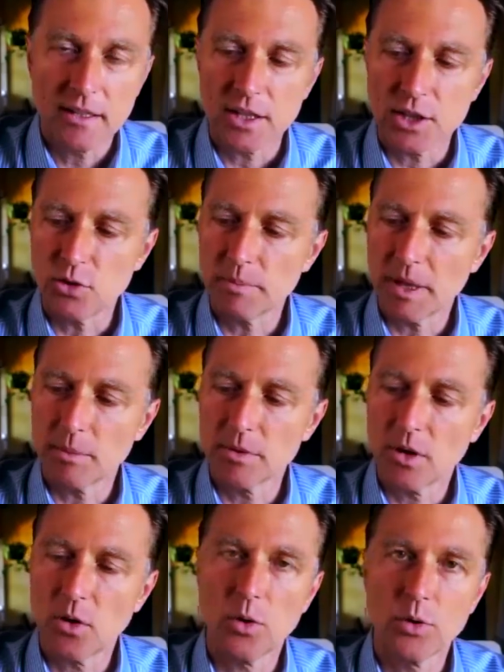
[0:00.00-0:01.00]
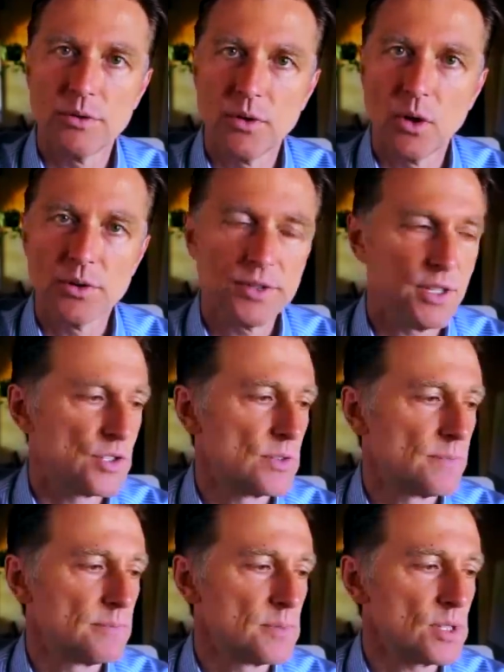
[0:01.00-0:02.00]
you wouldn't be able to hold the
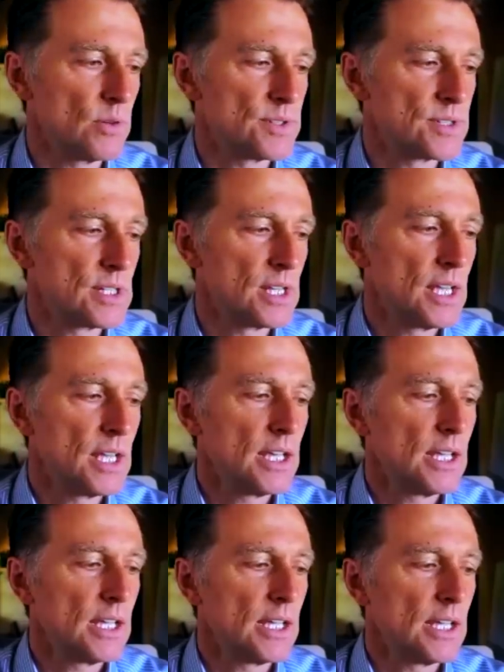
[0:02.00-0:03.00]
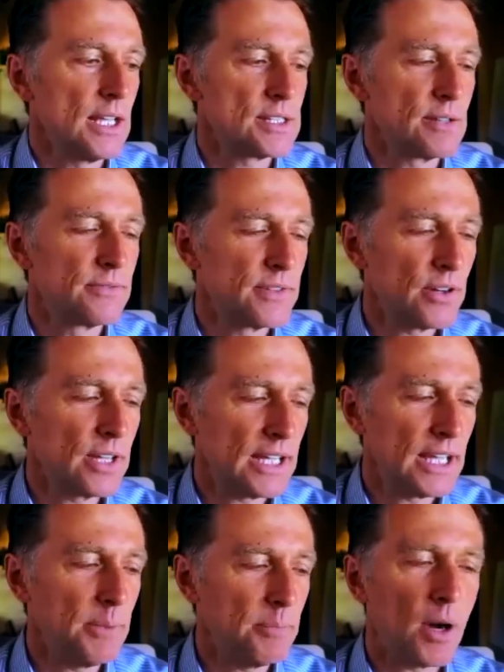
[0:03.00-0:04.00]
voltage. So it's it's a very
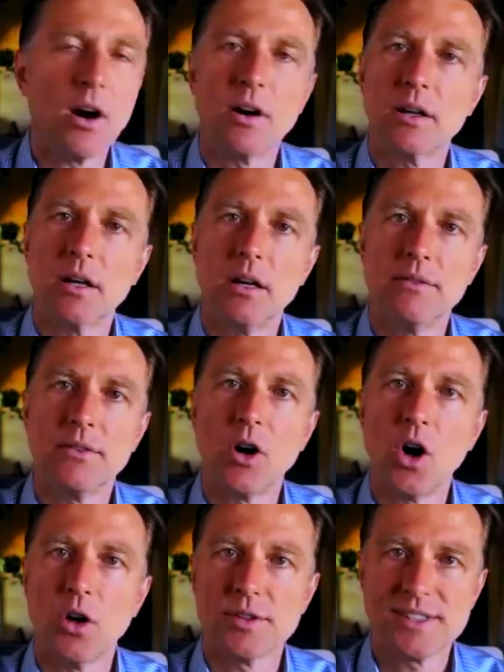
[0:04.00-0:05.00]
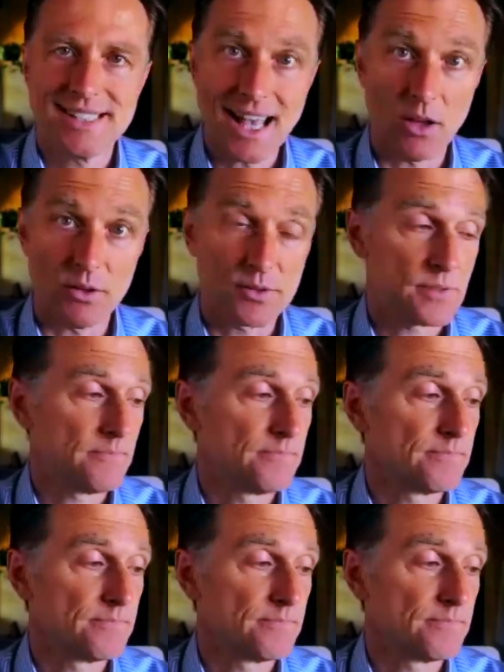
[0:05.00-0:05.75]
key part of all cells.